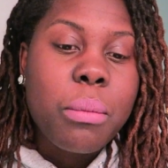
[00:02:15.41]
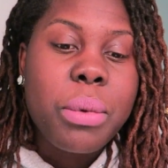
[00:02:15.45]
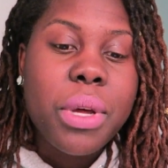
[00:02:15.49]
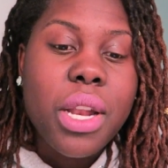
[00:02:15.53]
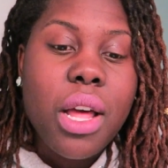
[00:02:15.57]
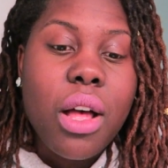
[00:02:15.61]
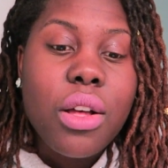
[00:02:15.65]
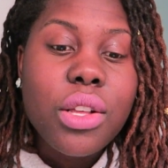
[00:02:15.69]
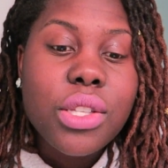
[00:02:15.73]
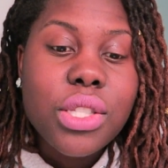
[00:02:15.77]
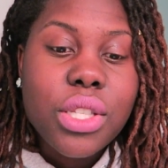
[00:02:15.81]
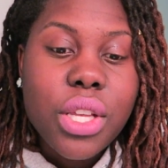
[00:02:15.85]

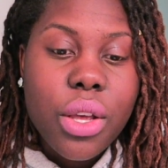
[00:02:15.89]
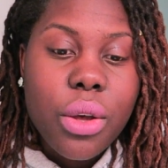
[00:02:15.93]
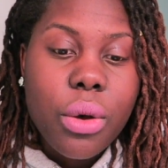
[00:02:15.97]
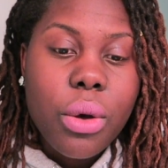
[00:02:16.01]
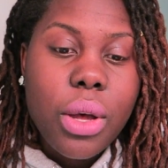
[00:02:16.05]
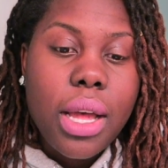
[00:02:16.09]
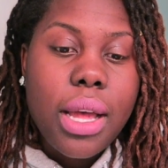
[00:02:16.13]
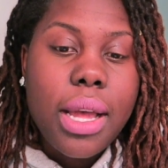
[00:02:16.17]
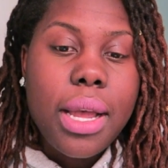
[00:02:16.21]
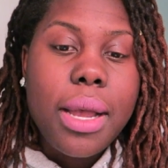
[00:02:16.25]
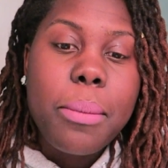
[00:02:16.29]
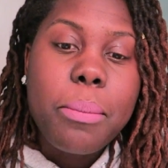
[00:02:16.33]
But
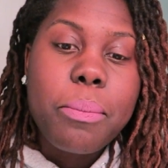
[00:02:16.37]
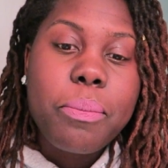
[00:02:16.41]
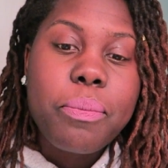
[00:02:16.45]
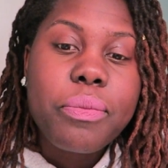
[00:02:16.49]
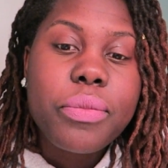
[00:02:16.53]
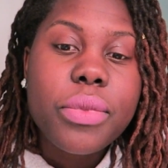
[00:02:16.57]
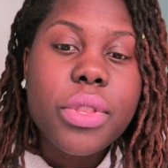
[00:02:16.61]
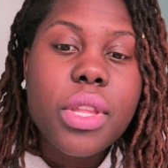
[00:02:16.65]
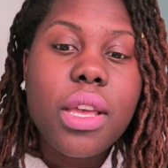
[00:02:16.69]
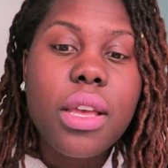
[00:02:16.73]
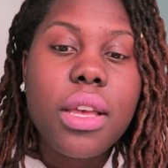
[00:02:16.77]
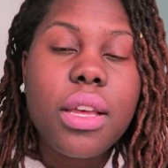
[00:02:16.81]
also
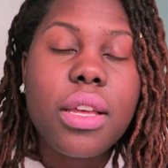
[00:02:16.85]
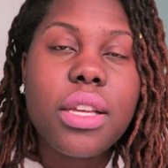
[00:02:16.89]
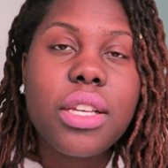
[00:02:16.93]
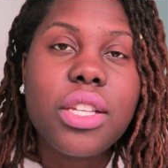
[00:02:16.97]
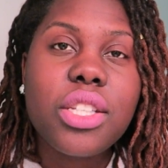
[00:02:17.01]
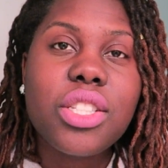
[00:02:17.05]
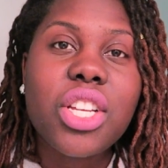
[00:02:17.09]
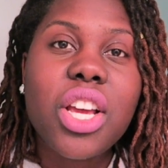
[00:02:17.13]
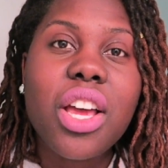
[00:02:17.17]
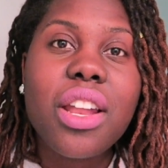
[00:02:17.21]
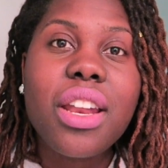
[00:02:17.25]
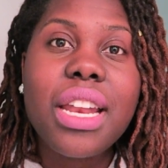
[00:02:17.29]

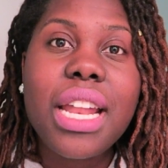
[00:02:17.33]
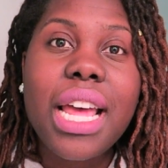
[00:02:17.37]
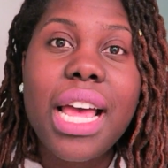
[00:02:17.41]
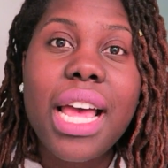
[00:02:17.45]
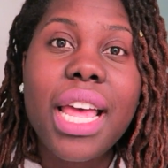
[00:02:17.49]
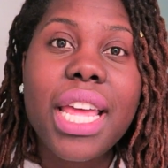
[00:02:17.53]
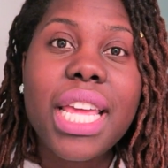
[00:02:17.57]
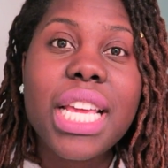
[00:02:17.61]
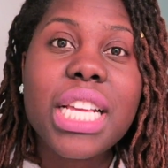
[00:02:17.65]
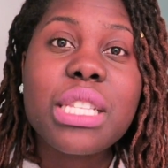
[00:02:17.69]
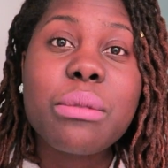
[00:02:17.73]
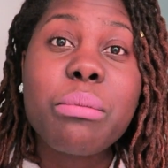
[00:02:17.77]
John and
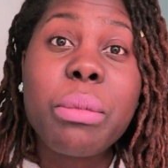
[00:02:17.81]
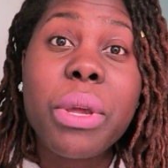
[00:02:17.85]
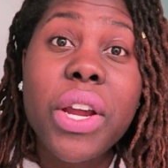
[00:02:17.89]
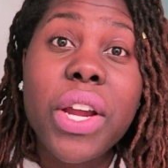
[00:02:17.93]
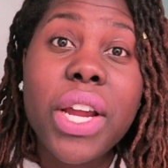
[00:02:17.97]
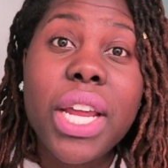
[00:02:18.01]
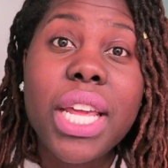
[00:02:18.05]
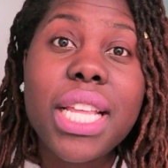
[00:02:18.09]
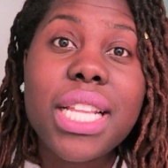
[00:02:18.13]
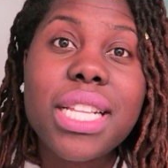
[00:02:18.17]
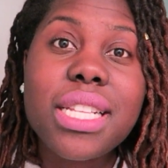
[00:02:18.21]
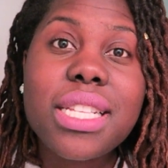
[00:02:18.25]
I
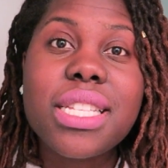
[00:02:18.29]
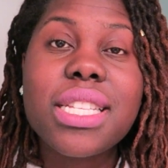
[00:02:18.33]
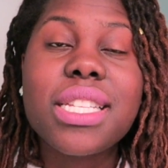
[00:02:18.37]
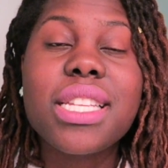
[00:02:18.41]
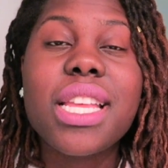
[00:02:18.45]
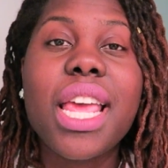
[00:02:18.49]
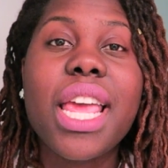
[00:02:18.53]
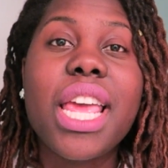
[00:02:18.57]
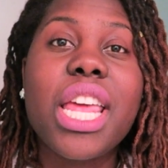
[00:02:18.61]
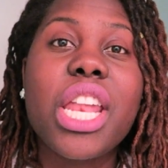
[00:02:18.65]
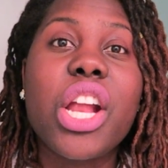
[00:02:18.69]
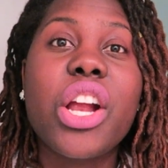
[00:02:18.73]

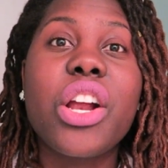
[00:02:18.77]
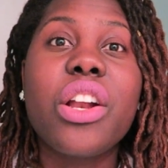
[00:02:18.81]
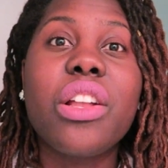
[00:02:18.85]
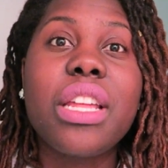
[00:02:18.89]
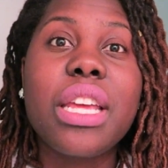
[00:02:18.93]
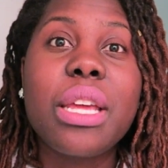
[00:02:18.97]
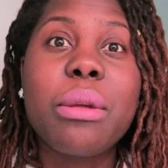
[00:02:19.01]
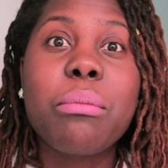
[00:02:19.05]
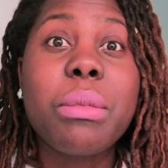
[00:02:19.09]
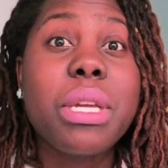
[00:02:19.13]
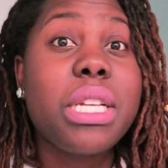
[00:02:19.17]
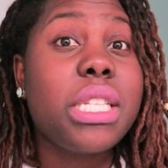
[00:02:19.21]
experienced an
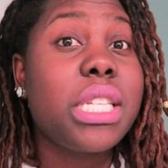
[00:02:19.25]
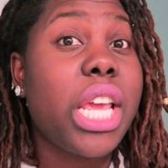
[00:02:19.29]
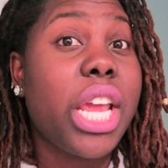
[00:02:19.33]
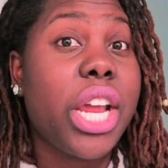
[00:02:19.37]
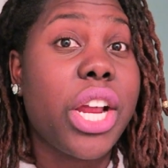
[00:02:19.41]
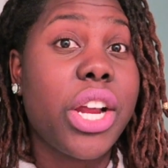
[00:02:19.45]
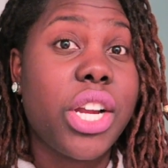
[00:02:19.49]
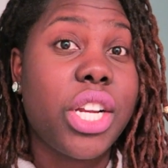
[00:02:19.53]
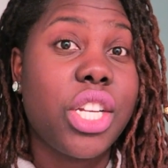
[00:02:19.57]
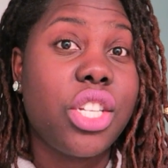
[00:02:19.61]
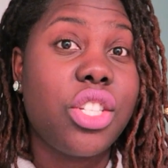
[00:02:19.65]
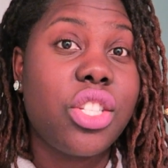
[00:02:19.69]
early
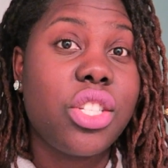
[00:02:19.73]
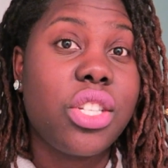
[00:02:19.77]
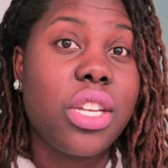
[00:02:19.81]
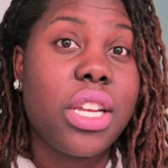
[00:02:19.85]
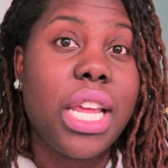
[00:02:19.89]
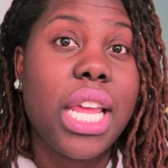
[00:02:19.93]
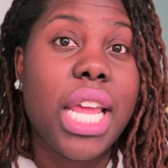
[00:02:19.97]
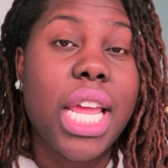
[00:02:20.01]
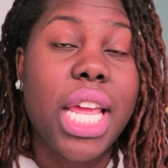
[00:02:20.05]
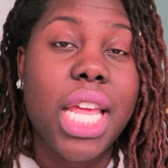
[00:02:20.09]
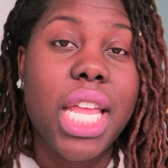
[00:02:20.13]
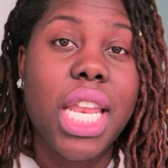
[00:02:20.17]

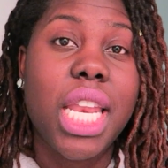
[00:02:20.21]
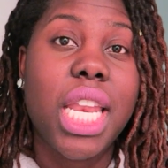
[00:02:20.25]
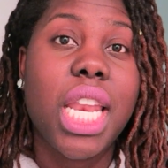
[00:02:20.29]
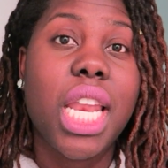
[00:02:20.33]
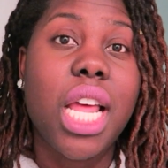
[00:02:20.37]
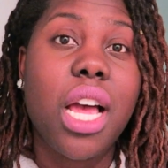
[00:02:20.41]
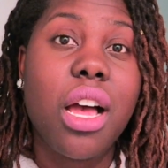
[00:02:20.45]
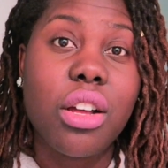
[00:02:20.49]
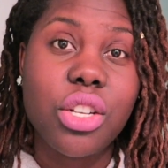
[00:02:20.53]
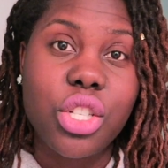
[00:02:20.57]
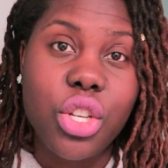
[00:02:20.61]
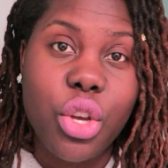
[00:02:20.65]
miscarriage
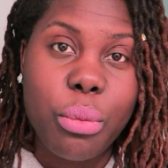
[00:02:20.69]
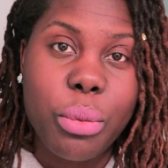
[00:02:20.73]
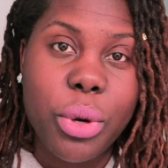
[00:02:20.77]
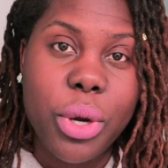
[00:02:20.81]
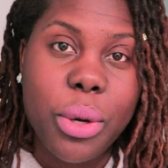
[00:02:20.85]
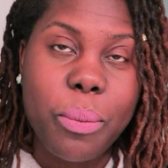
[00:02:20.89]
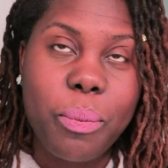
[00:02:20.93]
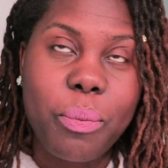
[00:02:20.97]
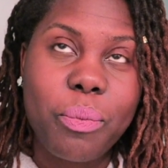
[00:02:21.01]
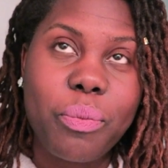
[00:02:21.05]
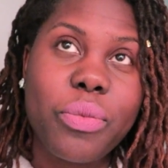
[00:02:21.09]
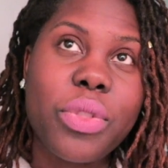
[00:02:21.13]
in
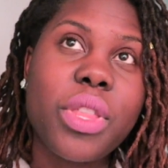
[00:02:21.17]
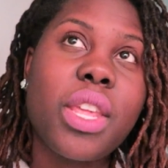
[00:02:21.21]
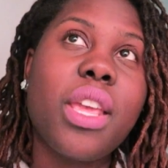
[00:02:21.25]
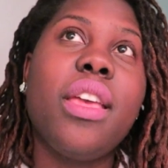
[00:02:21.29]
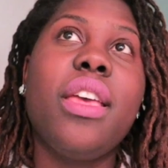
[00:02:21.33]
October.